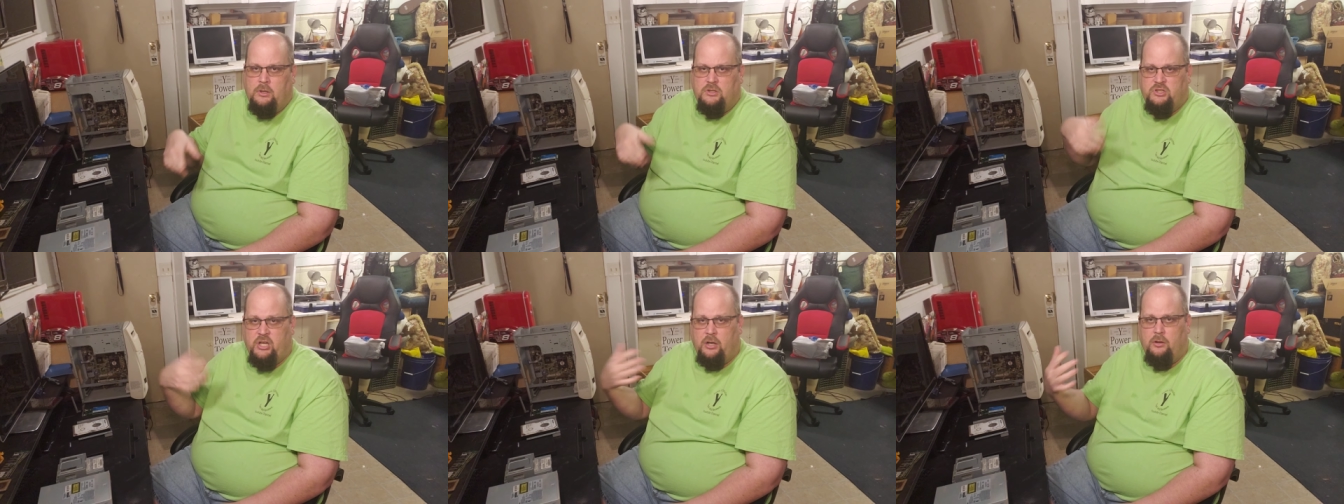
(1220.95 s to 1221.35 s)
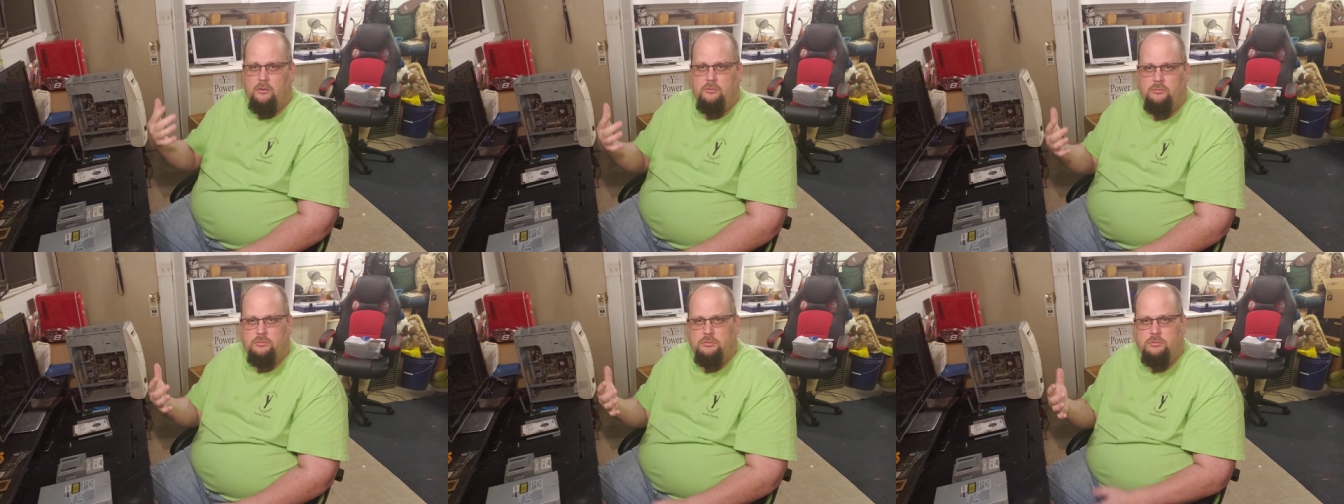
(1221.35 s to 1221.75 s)

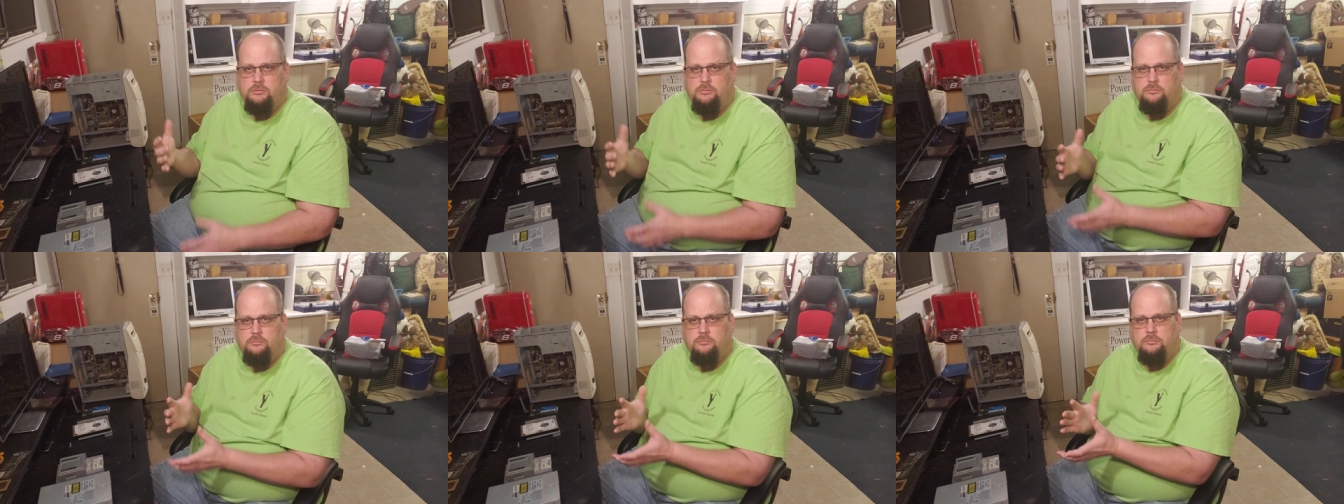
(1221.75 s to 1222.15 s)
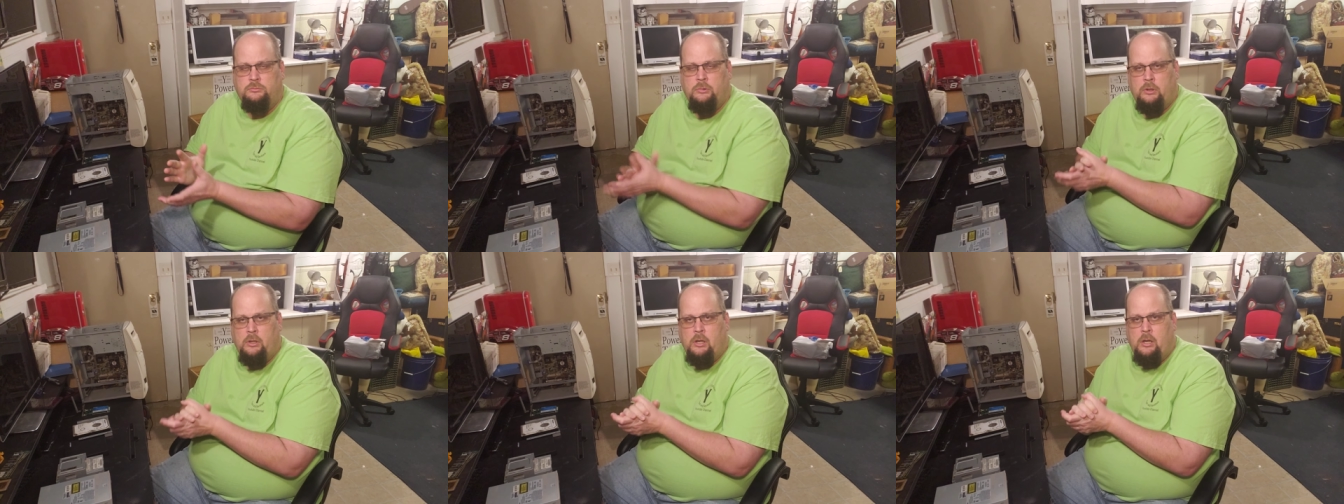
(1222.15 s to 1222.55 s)
So,
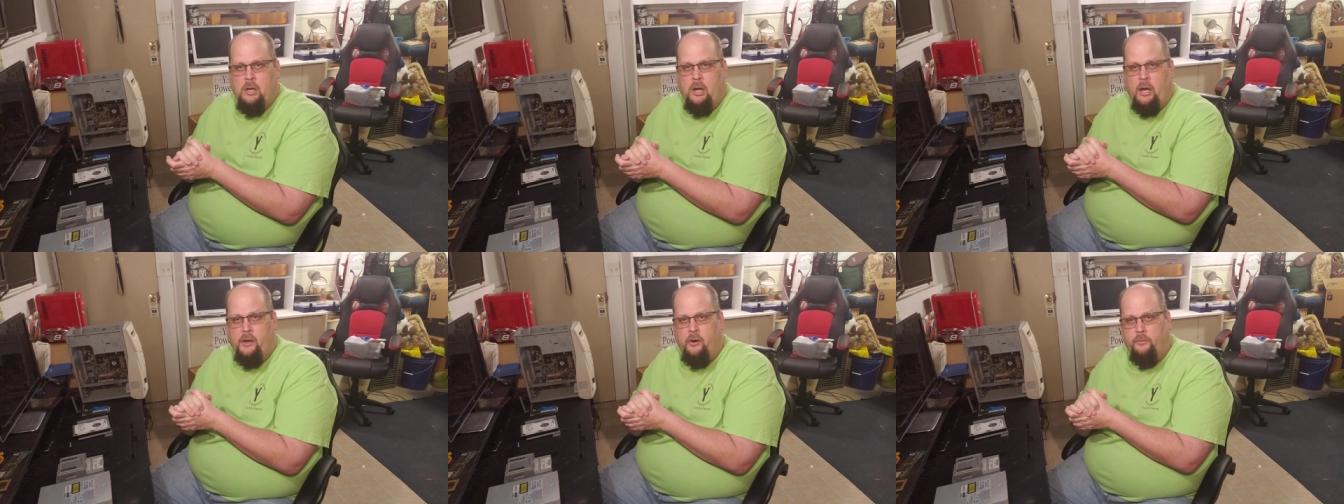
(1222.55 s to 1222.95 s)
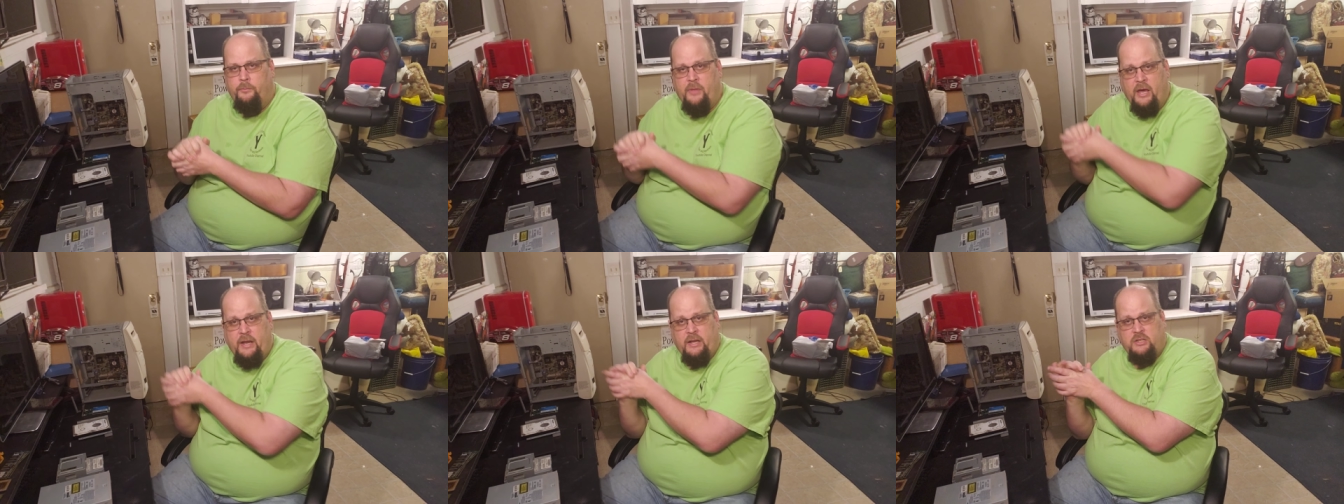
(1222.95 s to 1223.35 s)
I
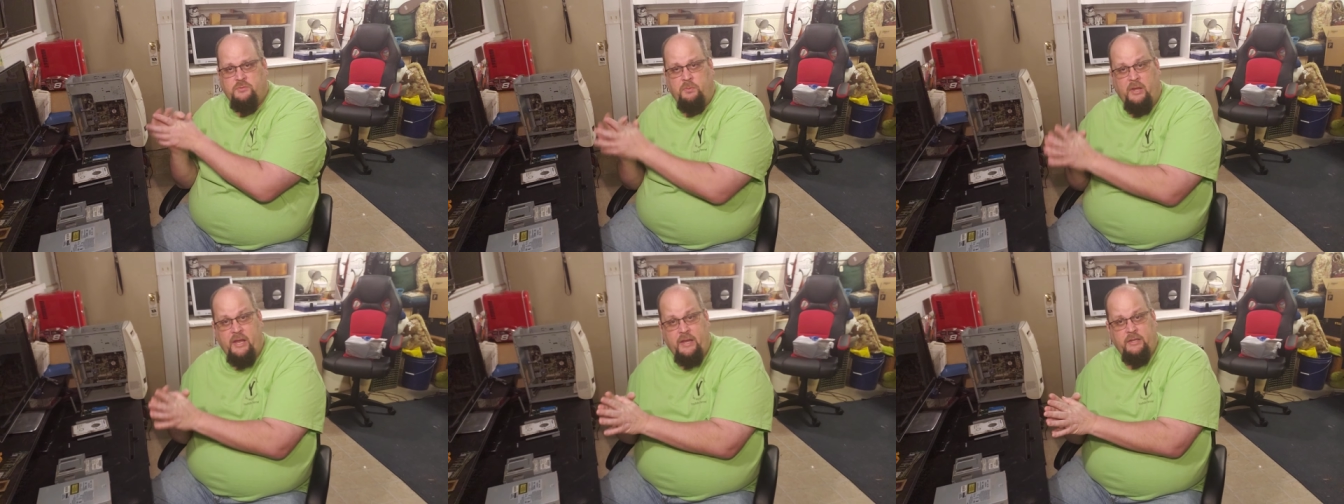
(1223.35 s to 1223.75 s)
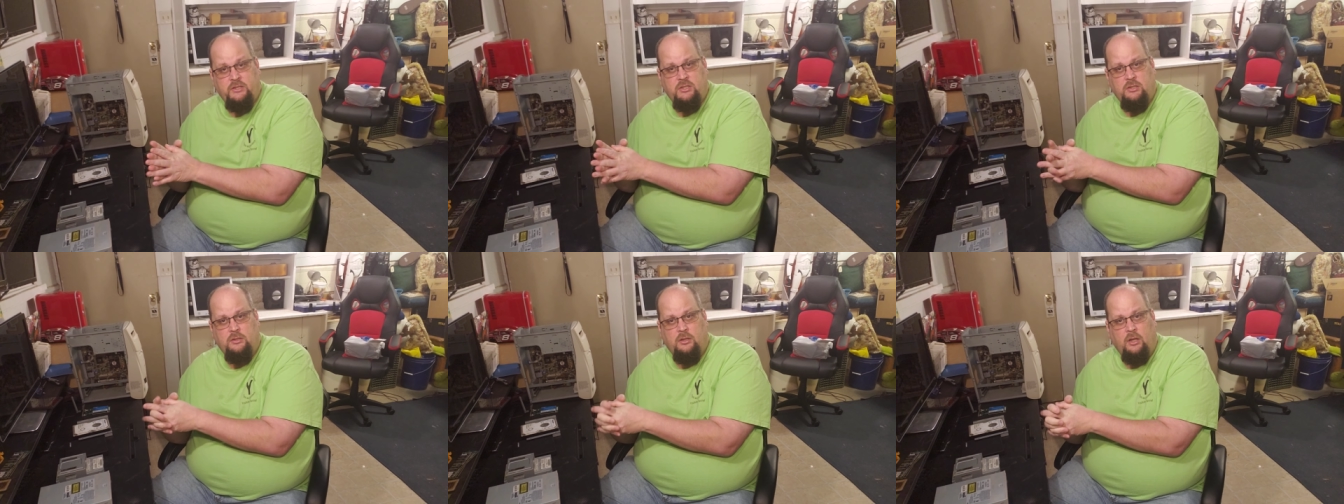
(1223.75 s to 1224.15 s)
hope that
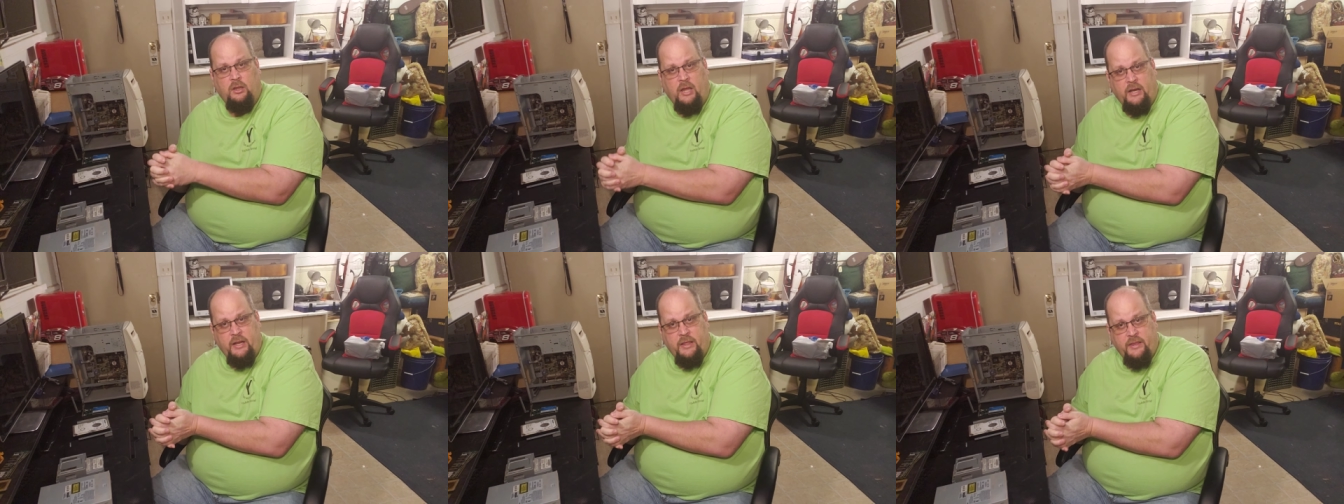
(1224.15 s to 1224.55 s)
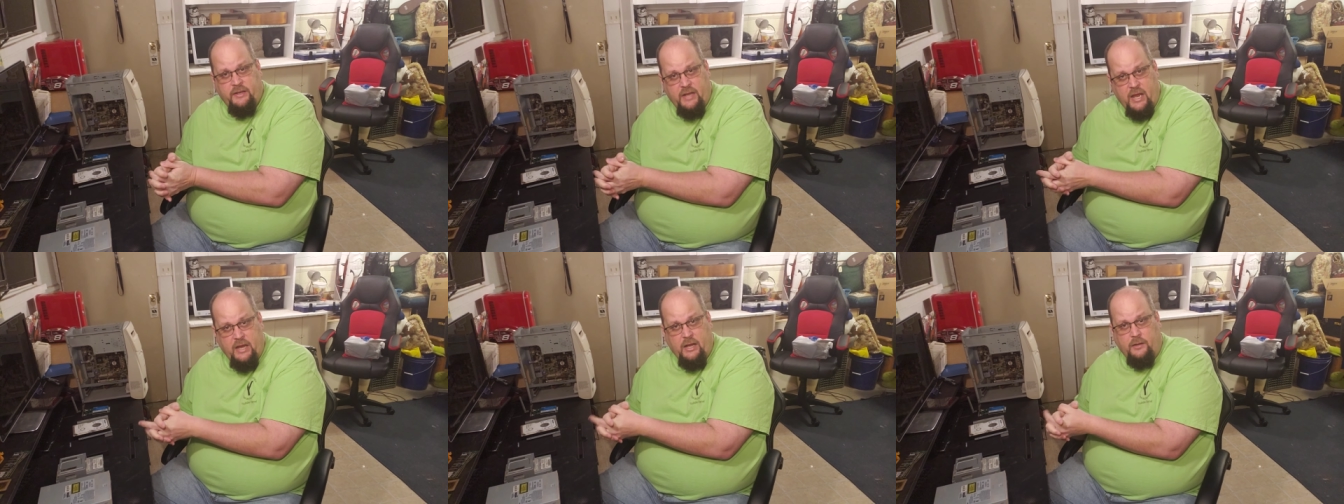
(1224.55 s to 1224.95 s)
explains a lot of the
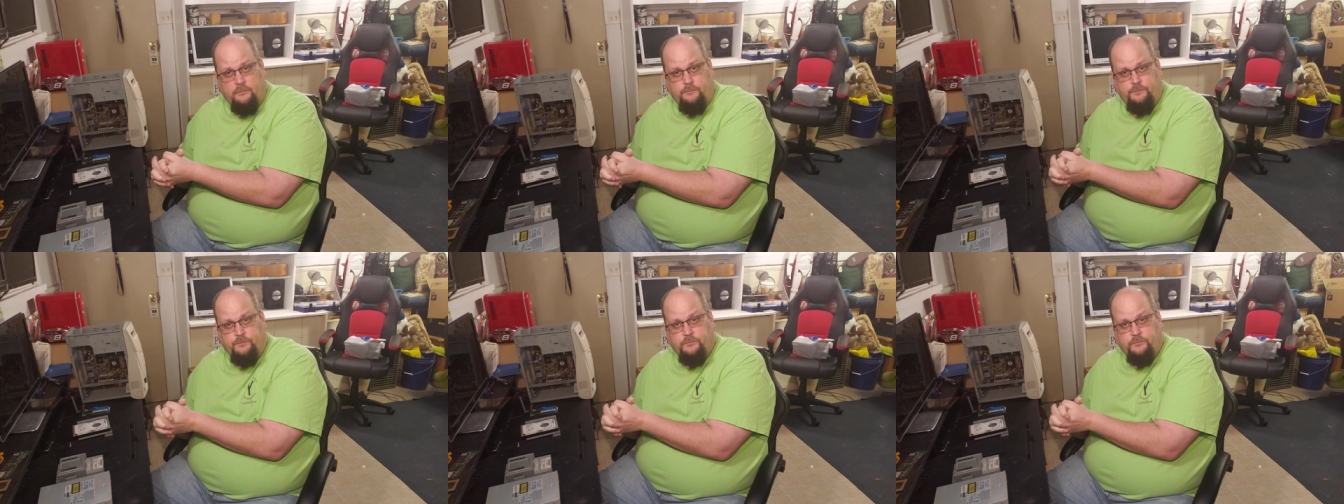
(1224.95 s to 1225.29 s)
data.